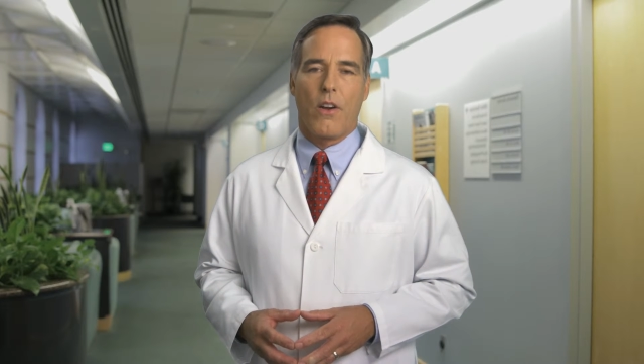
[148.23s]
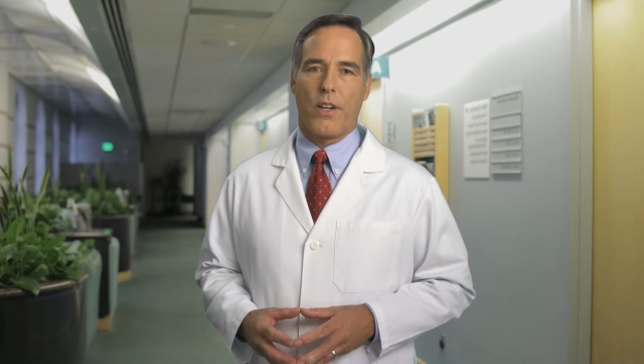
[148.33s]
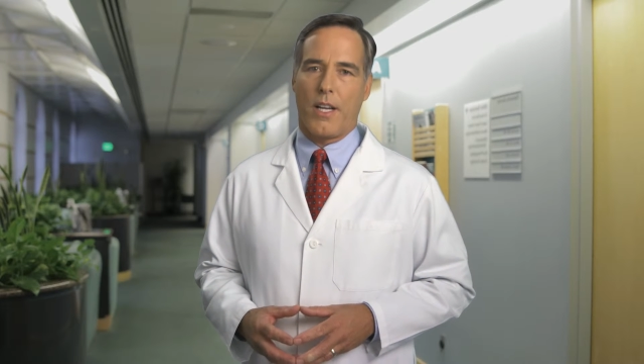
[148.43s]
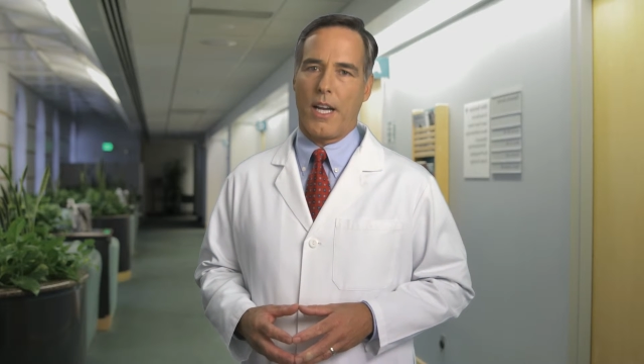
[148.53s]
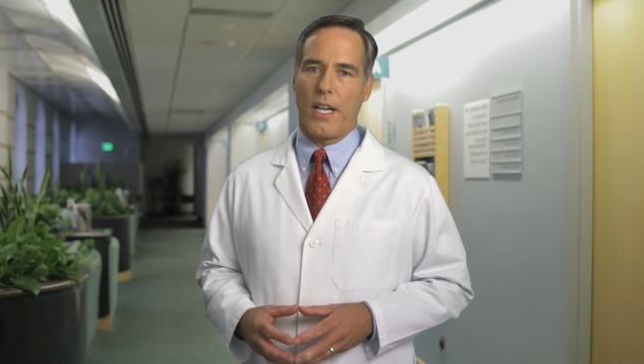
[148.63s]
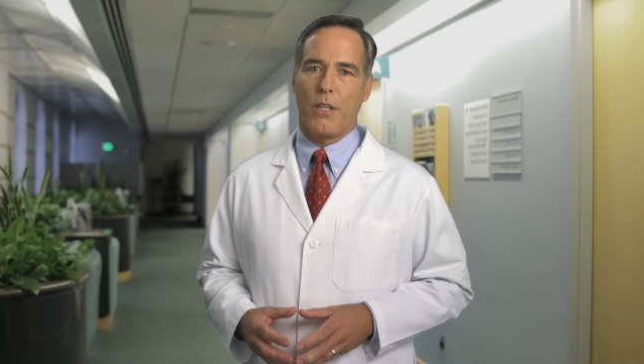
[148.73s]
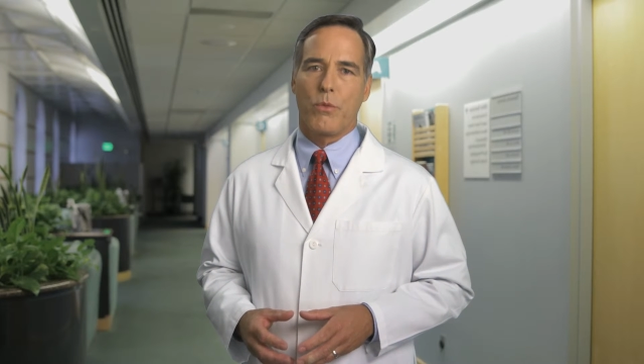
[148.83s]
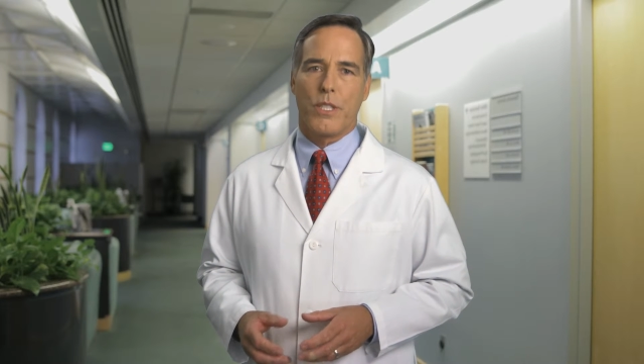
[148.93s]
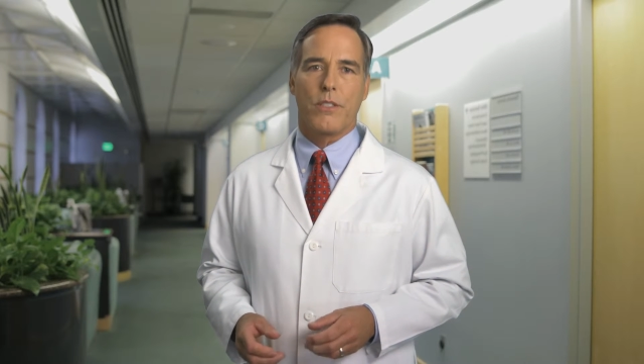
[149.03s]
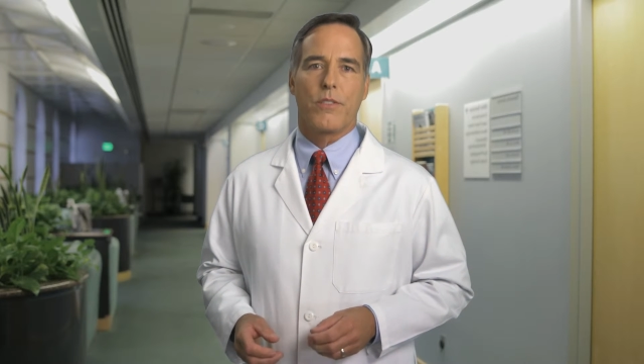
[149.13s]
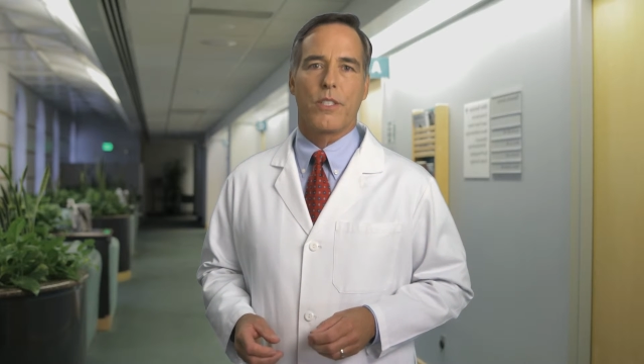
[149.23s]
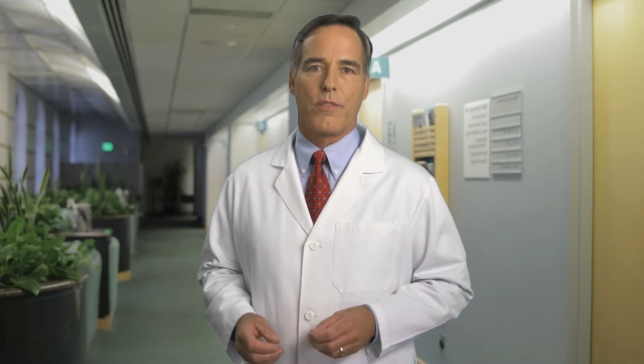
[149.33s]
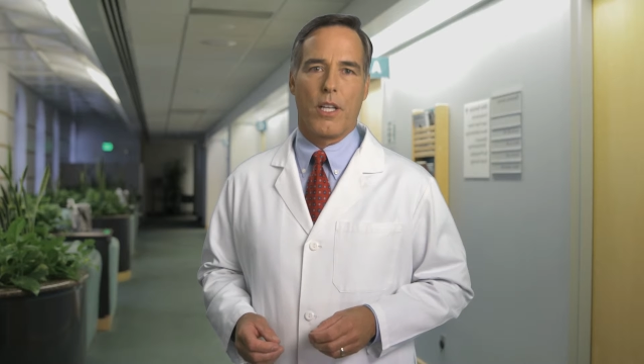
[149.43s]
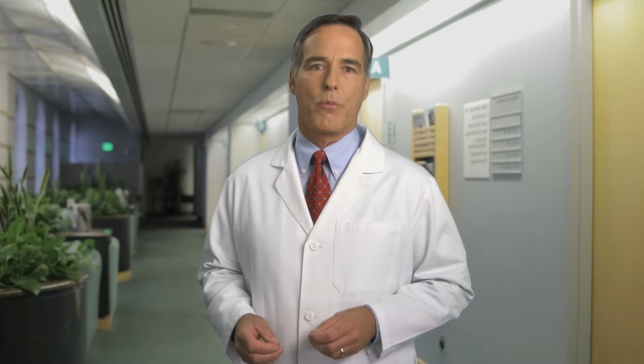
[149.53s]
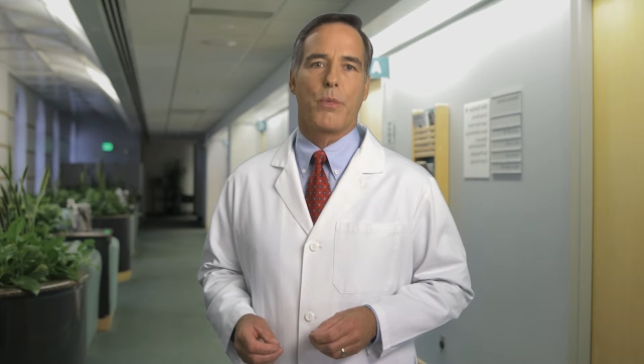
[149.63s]
are at a higher risk for
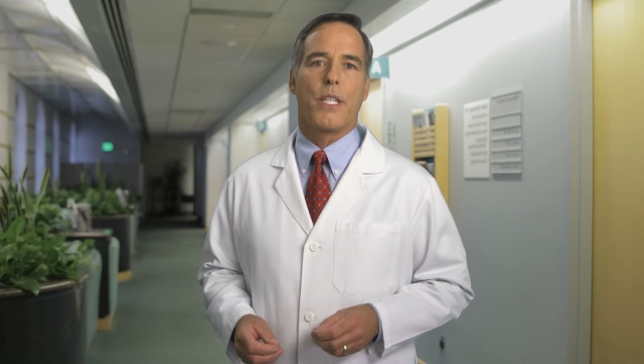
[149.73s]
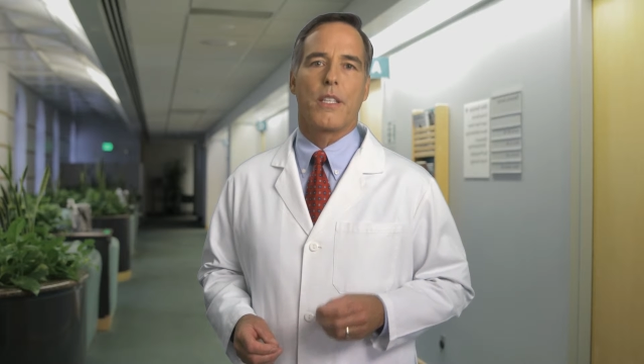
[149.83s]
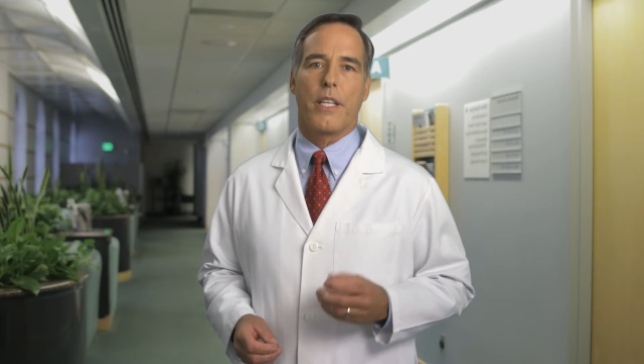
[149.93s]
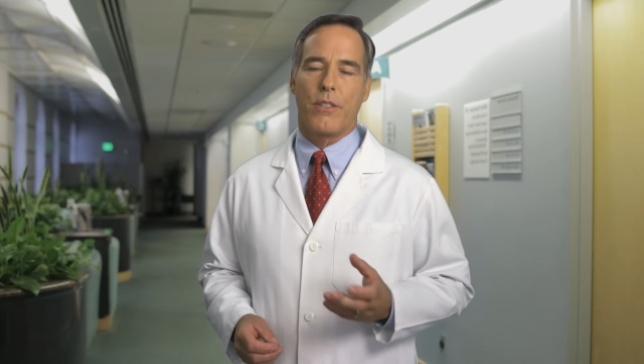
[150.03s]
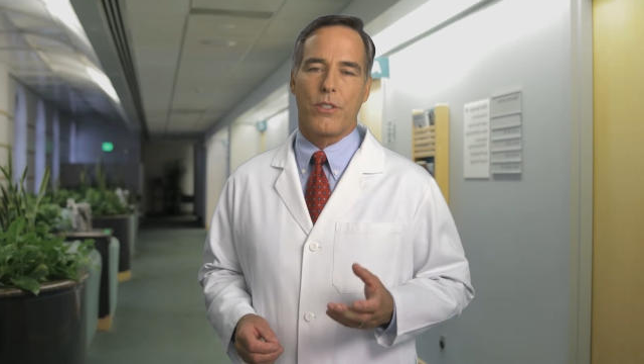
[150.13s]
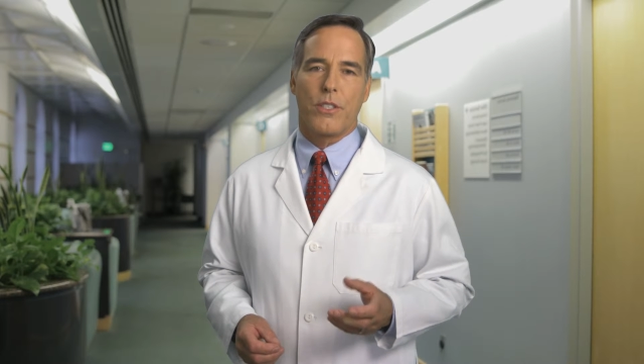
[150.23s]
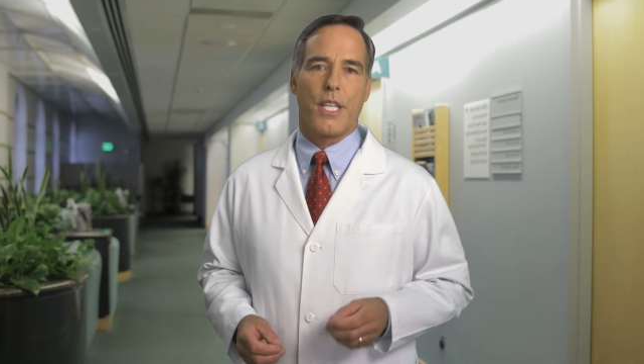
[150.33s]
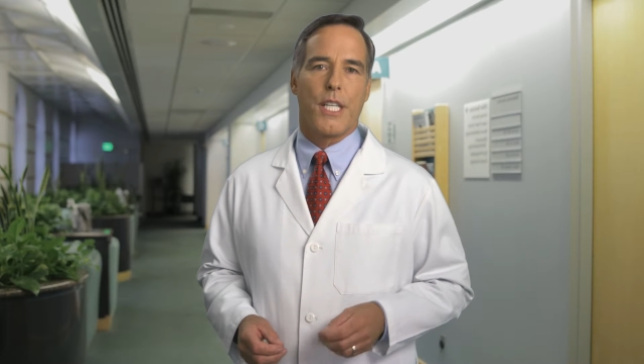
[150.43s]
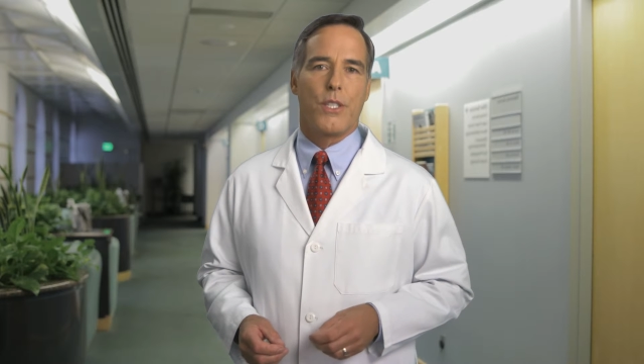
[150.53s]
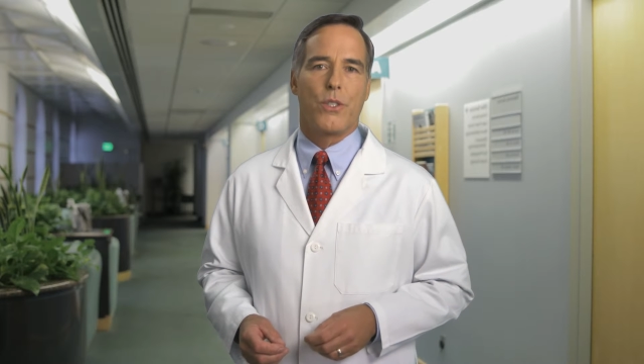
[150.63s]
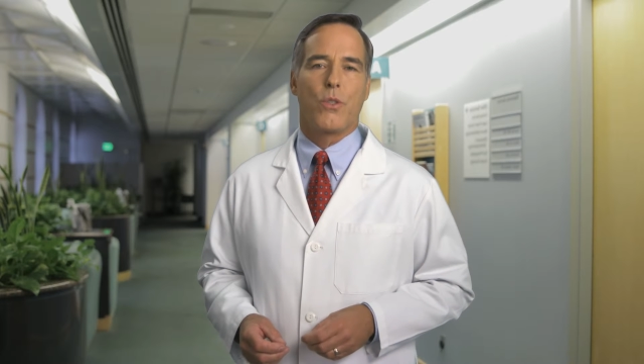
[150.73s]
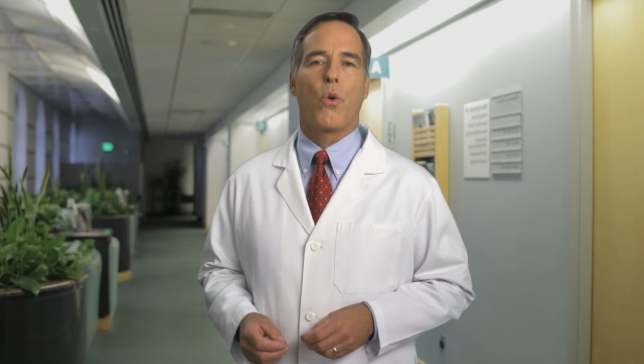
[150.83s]
developing later stage